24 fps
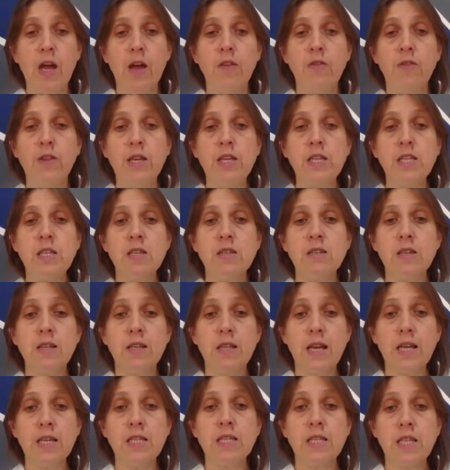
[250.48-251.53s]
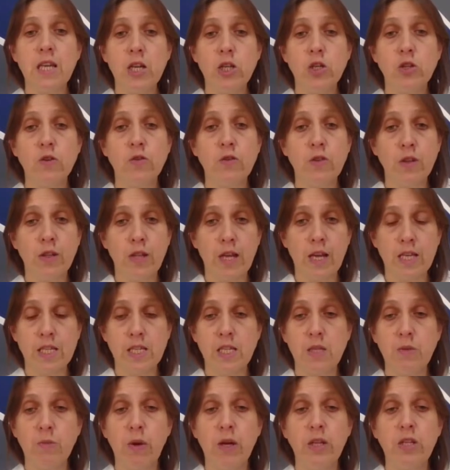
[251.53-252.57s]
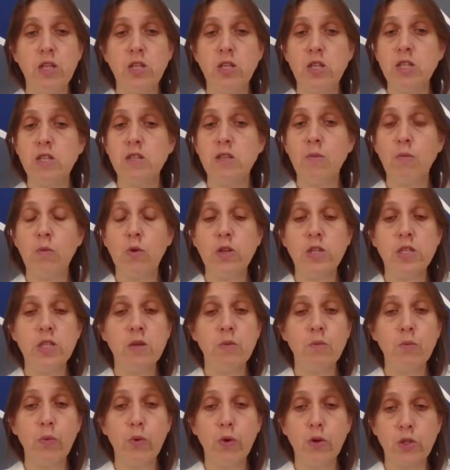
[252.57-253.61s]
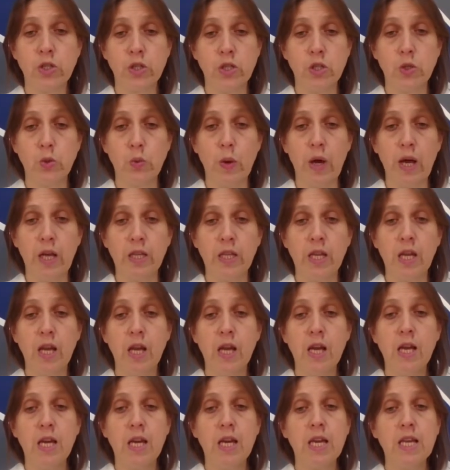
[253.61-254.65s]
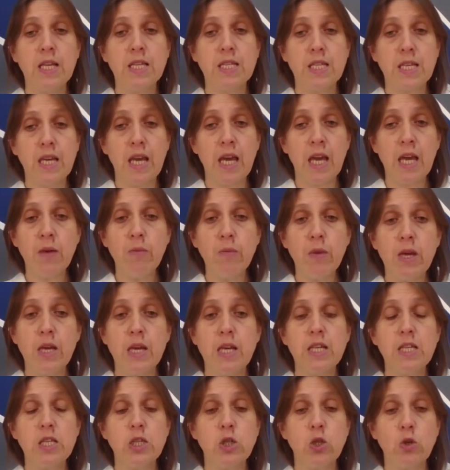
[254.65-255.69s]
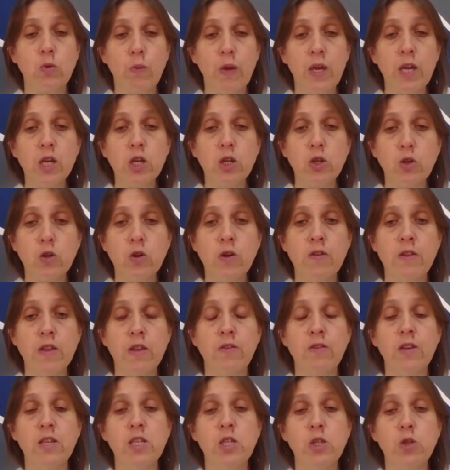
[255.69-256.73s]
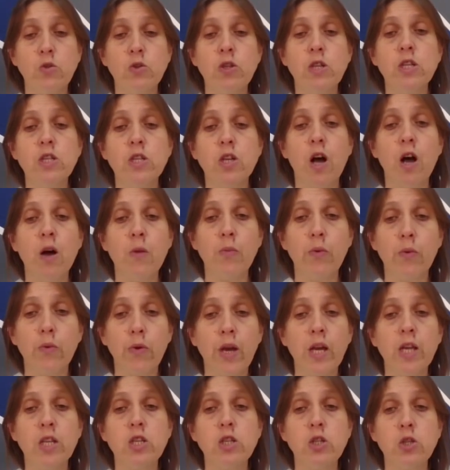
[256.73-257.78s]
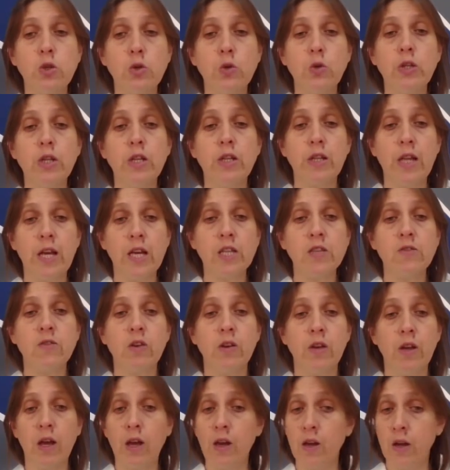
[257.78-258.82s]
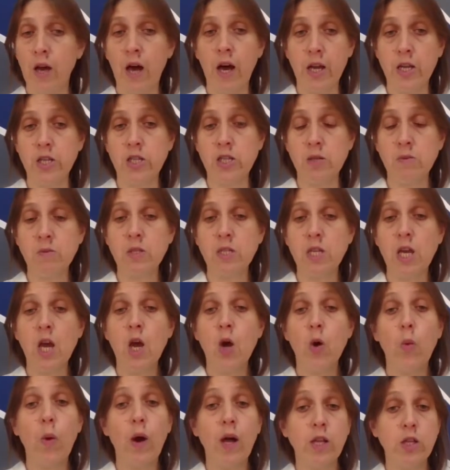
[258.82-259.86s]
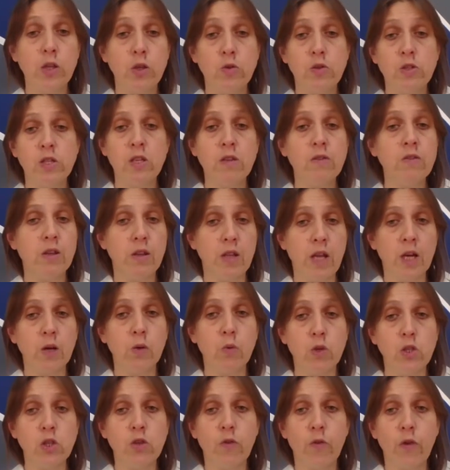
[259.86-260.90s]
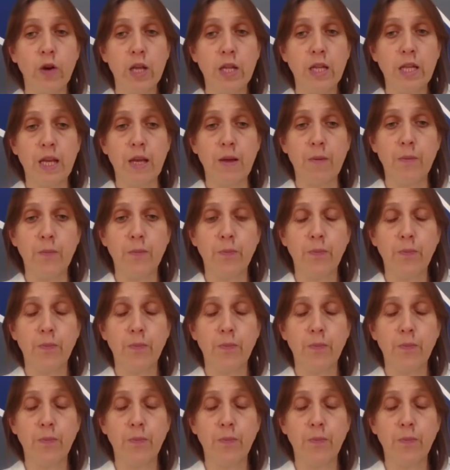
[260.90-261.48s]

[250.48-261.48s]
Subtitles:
This is the last stage of the lesson, but it is the most important one. Its aim is to make sure that the students operate newly learned items while using the language freely.